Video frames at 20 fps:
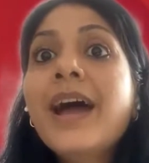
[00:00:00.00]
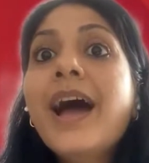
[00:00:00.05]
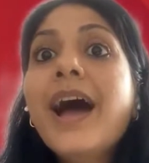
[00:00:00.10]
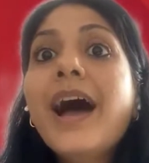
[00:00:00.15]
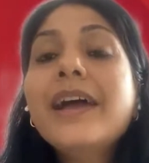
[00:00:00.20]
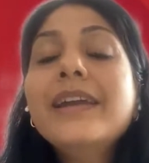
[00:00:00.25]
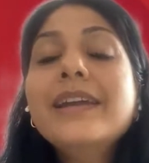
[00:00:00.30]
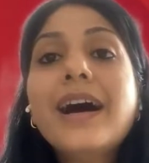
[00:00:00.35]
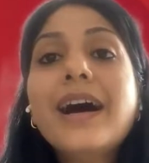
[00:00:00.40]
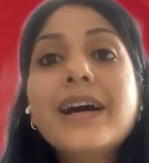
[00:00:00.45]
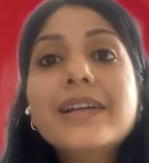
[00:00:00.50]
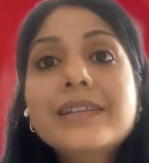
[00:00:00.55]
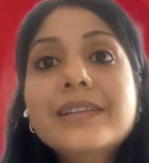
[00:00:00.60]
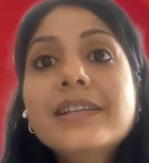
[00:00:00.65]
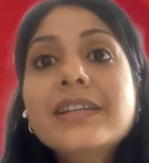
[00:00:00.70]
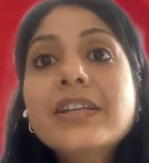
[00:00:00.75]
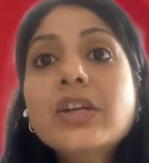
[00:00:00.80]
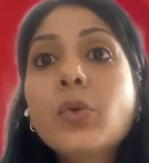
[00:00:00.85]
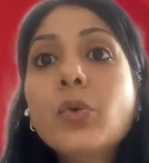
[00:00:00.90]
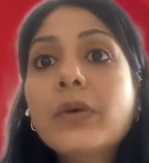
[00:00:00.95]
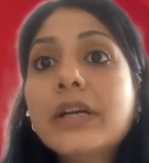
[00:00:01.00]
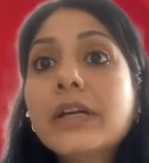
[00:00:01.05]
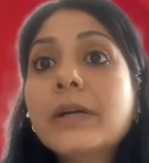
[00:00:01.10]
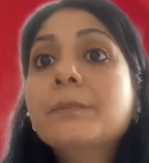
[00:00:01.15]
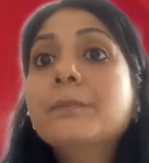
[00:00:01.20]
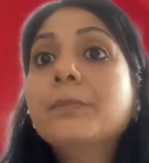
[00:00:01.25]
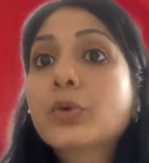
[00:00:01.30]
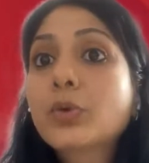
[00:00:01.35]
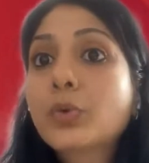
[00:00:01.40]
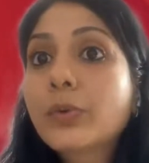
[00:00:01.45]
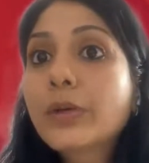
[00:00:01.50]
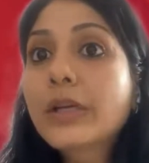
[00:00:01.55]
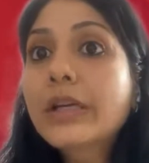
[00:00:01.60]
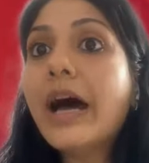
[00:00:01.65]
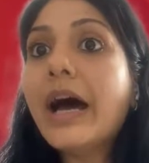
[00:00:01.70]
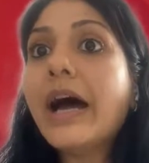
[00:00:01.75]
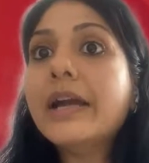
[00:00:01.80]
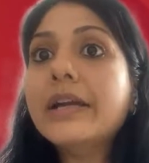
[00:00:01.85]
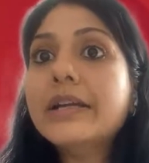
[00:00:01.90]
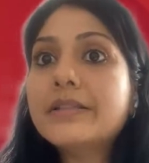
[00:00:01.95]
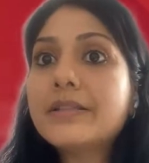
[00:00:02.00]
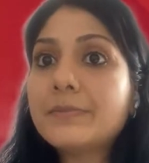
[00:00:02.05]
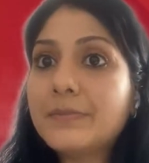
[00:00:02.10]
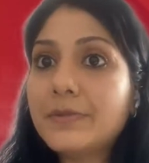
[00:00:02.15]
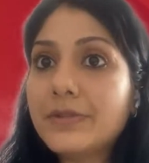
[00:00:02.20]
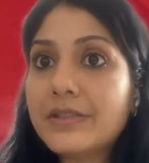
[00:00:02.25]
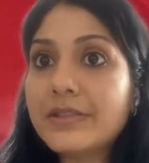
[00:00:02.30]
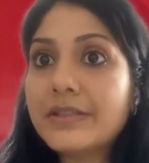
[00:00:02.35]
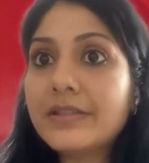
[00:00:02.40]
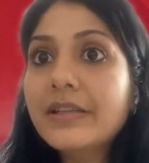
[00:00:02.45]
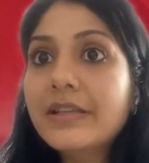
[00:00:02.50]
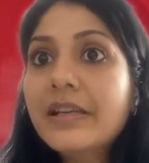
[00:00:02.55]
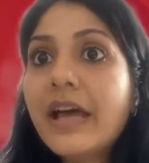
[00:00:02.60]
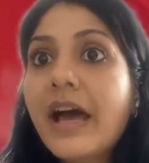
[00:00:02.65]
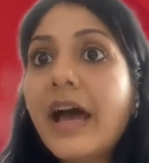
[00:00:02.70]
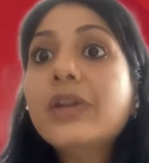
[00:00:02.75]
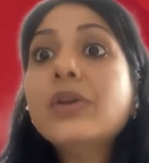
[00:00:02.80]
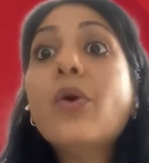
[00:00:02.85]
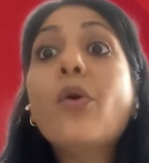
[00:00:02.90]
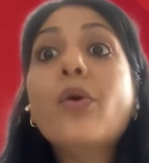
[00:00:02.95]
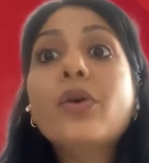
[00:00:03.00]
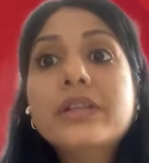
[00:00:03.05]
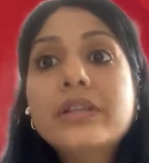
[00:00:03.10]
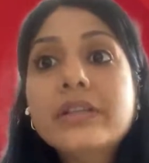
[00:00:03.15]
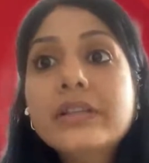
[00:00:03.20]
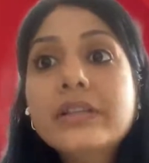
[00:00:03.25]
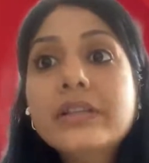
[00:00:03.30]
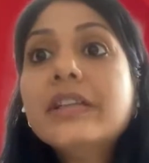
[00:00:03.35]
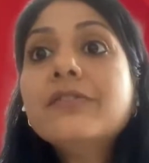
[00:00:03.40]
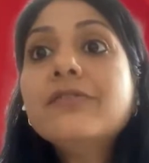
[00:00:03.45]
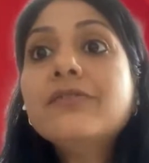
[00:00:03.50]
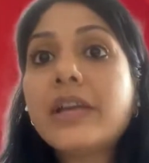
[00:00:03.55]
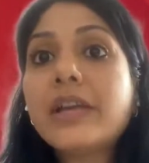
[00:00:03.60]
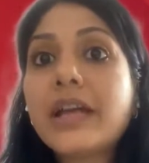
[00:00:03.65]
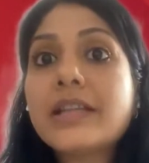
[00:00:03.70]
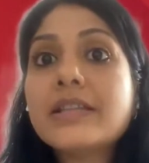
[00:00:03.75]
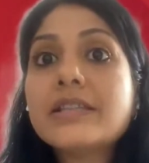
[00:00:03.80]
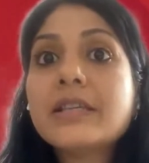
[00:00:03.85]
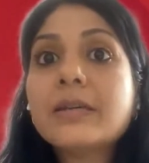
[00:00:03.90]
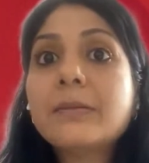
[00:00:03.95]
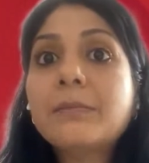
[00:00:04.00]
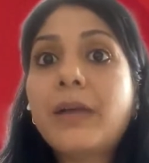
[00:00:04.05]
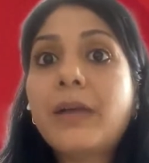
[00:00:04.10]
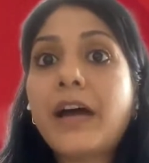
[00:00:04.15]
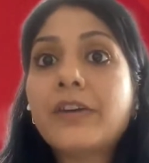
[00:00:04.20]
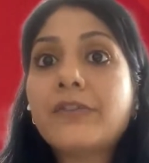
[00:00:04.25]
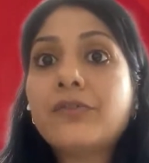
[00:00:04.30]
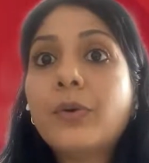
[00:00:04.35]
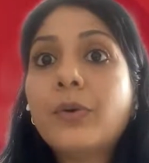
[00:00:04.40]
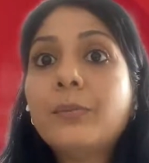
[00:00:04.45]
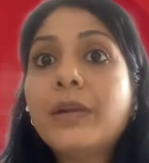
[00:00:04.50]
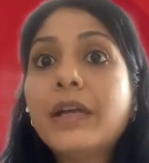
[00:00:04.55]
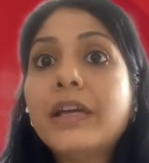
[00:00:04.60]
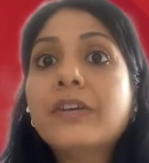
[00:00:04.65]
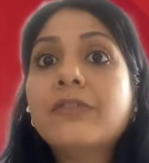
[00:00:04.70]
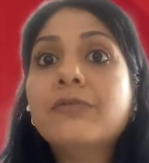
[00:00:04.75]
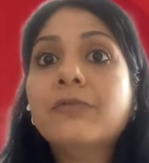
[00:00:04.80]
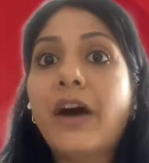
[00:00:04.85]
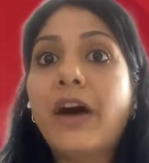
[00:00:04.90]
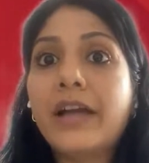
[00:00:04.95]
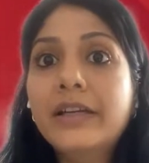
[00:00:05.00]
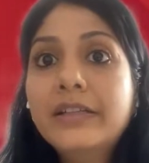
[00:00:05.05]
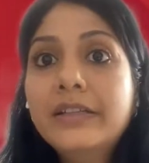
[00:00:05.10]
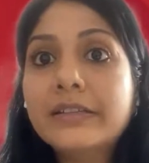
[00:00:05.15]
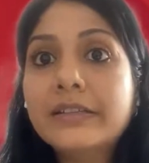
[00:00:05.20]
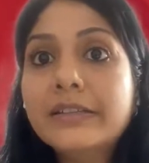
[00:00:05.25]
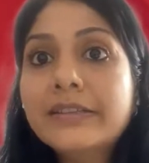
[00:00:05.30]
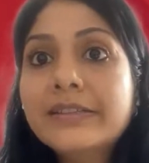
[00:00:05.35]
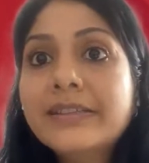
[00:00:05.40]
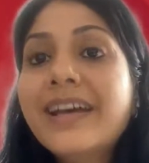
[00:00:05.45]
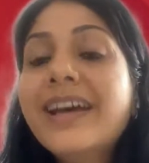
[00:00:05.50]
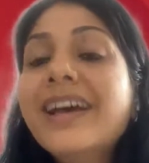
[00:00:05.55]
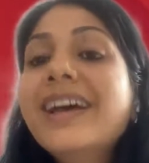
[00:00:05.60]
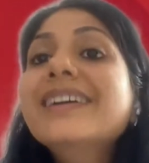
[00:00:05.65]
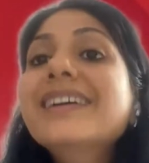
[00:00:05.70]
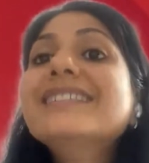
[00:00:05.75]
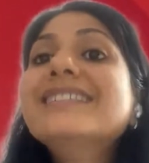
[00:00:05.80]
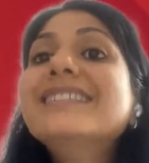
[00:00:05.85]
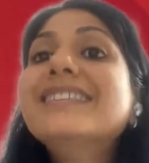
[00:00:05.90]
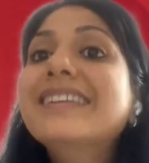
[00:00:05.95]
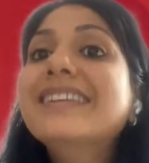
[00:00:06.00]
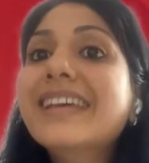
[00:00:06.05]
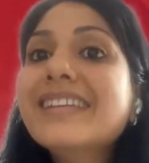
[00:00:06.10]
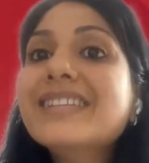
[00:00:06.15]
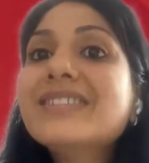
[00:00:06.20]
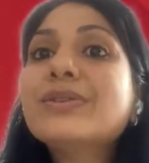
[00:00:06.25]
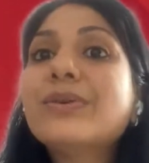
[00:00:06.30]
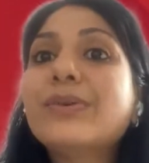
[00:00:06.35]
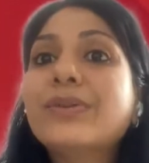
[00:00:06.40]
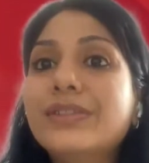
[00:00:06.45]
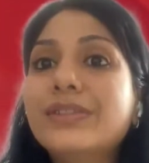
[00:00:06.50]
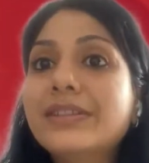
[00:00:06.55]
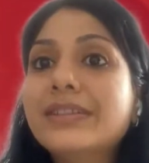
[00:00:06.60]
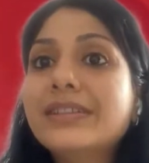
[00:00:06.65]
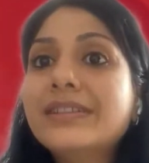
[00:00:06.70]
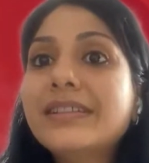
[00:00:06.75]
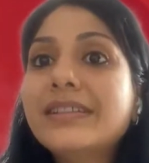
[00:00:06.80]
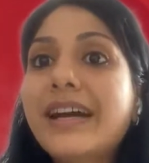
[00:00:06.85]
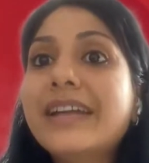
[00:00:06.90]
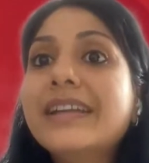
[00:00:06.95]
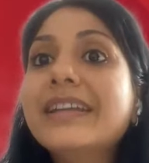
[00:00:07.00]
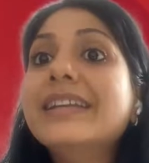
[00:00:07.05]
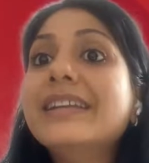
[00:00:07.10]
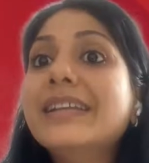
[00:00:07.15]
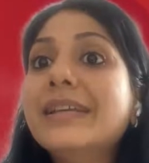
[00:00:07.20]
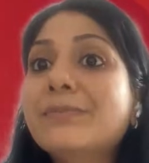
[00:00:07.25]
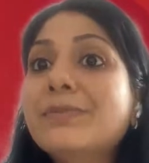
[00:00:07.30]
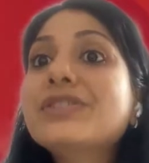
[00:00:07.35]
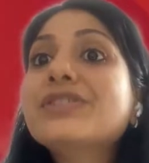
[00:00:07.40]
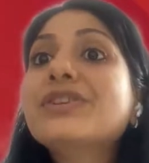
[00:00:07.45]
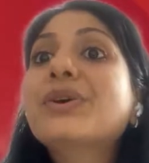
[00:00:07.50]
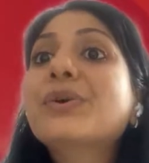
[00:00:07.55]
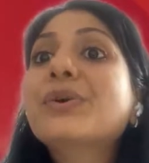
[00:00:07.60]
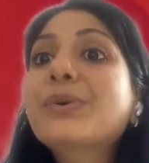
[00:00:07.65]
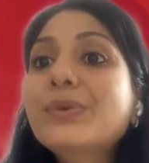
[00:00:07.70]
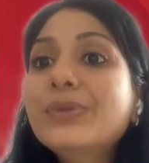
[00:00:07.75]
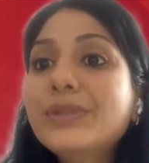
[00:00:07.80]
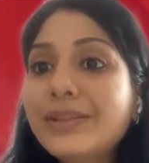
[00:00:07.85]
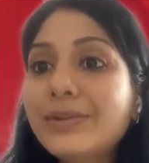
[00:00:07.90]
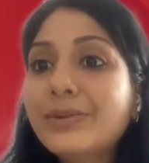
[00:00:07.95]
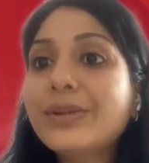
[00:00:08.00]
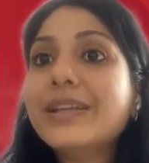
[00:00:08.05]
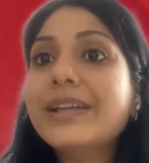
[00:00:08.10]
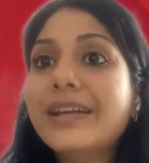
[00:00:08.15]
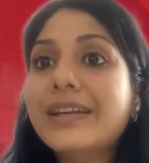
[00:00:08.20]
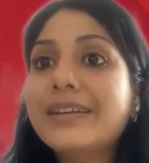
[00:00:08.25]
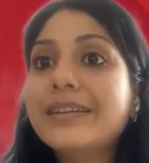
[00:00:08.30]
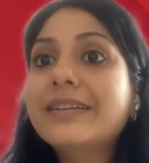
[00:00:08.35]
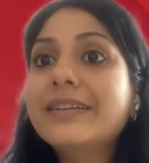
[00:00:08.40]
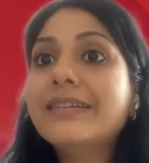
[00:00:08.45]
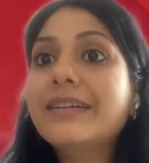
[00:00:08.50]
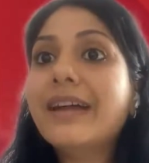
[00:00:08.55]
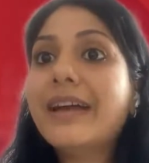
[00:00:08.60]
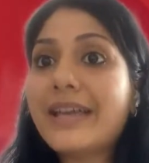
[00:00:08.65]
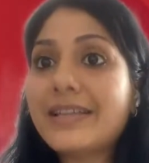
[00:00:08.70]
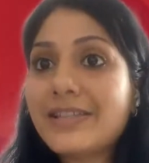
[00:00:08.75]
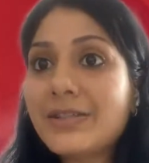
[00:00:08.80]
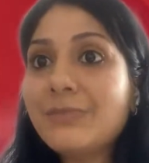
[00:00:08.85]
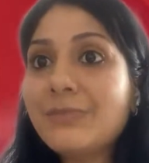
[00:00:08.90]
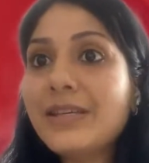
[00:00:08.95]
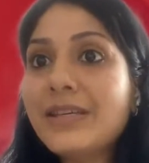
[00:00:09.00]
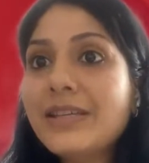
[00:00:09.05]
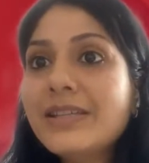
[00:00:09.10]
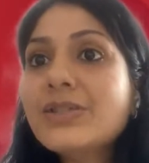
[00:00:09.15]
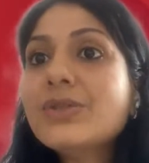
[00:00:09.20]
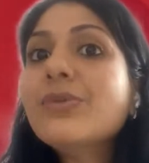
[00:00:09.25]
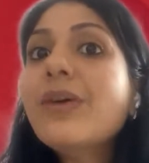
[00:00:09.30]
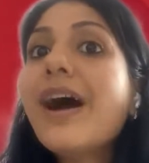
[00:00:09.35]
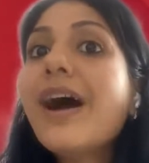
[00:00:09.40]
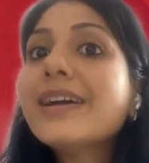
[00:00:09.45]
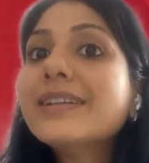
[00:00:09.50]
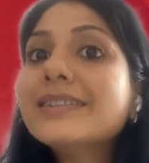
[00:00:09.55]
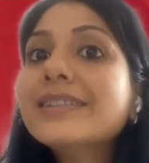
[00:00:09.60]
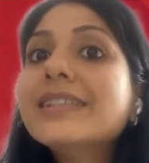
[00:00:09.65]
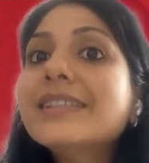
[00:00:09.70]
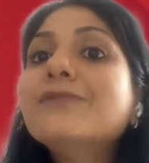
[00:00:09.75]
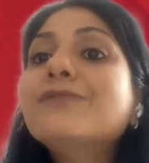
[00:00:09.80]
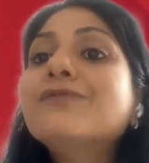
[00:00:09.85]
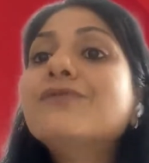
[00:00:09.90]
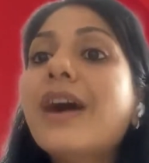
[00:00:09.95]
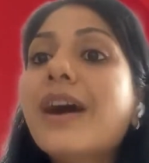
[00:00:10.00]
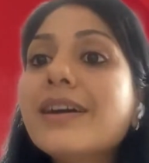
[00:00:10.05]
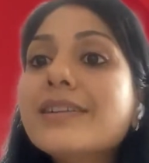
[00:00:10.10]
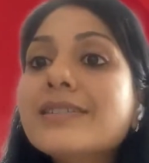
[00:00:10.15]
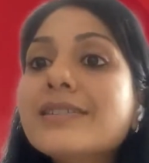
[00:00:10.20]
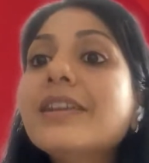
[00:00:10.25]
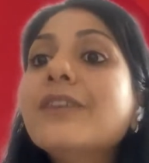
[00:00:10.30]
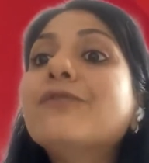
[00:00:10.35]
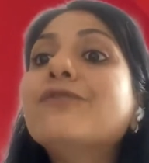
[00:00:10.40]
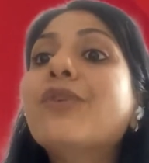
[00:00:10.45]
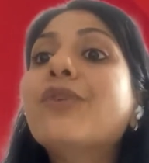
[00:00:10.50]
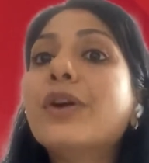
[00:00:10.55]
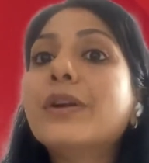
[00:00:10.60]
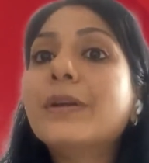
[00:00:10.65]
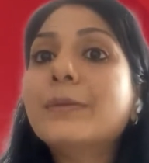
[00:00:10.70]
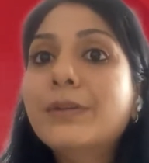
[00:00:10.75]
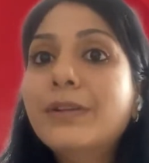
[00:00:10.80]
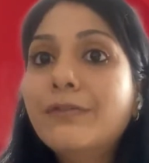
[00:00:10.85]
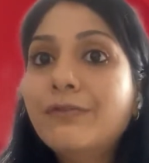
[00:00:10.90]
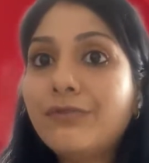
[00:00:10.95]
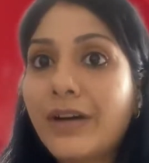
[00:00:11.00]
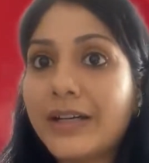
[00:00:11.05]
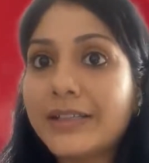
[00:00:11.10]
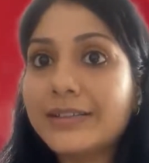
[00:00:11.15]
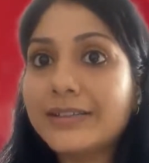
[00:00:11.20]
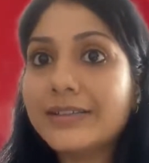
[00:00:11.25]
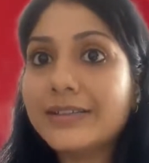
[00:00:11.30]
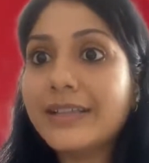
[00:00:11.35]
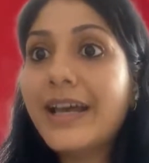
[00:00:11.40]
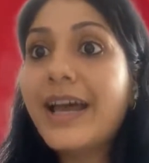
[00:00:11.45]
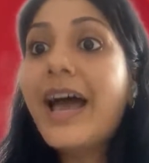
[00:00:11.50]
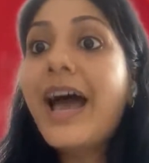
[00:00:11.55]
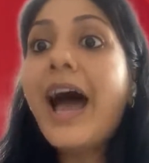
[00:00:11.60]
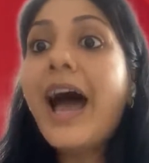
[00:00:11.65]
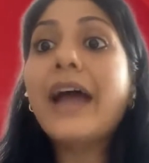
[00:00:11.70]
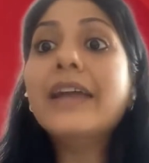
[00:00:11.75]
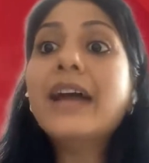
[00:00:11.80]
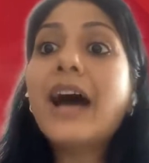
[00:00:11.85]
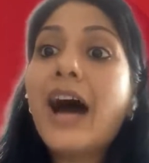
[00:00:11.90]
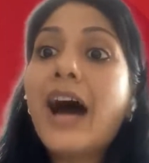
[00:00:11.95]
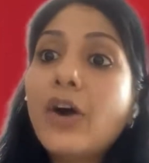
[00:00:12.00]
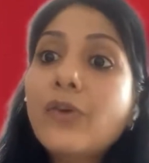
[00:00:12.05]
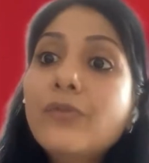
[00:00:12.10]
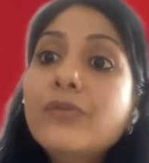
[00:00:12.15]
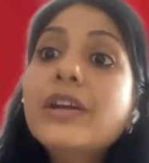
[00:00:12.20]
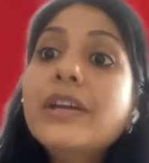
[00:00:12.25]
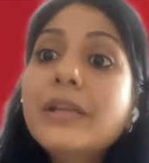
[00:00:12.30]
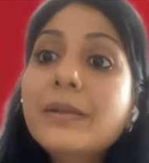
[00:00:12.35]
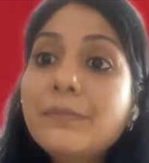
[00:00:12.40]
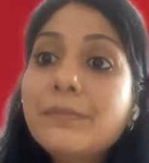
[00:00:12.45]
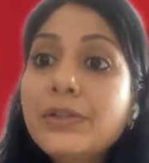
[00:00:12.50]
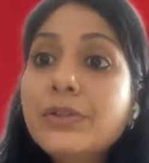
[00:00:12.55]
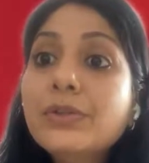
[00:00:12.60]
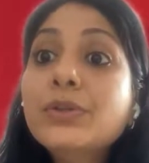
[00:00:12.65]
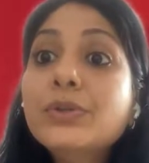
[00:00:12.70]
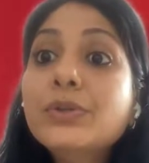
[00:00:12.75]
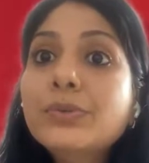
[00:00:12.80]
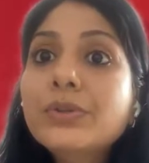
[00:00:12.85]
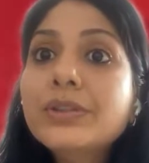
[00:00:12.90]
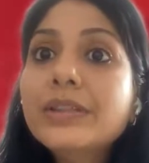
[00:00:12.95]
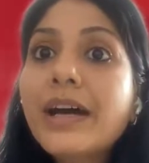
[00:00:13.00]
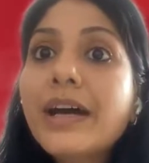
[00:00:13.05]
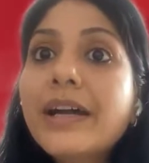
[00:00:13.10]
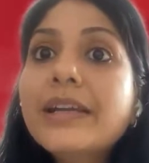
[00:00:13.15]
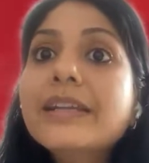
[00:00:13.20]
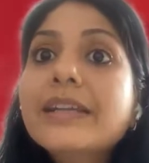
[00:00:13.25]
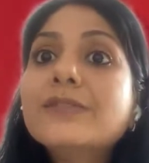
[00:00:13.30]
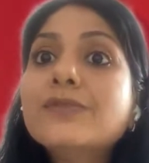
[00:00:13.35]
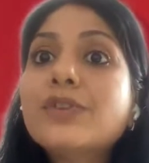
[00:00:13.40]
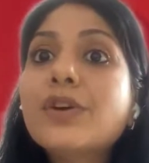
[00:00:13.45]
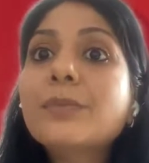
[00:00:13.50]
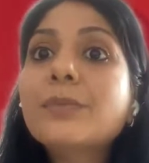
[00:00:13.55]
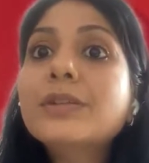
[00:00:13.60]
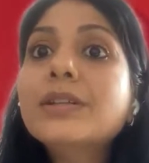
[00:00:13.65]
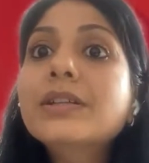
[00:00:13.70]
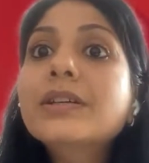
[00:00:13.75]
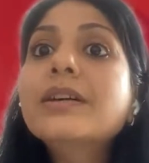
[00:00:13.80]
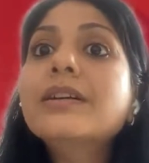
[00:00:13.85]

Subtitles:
And other than quick approval and dispersal, an alternative financing platform like Validus is less onerous and enables growth-oriented SMEs to access fast and affordable funds. And how we are able to do that? It's from the